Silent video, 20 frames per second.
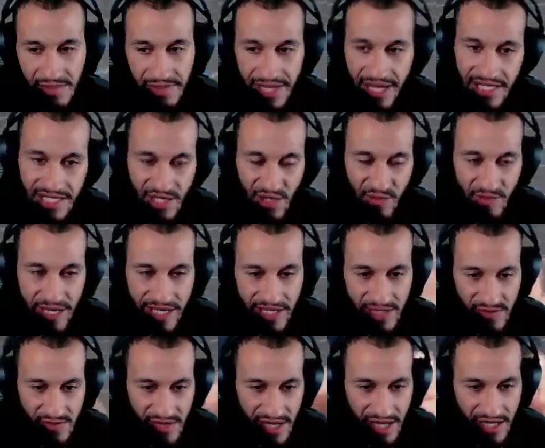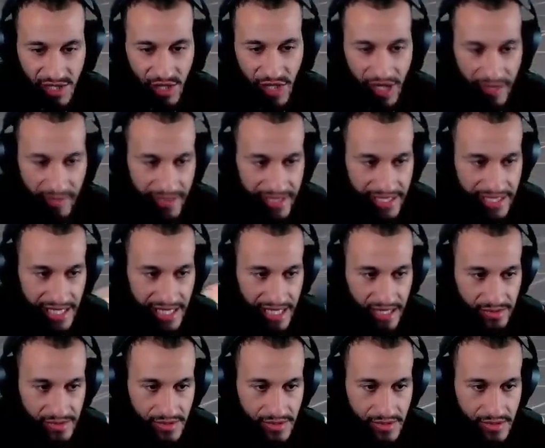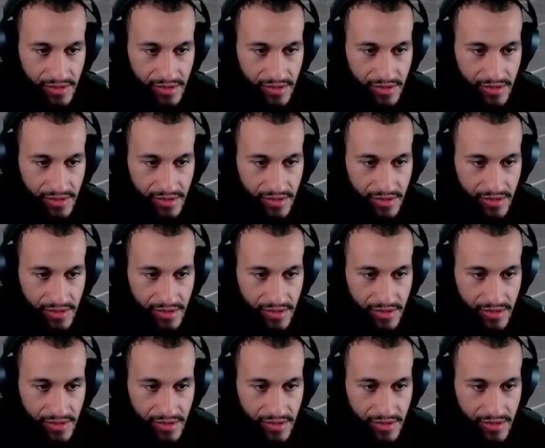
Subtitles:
but I'll still make it. I'll try to make it happen.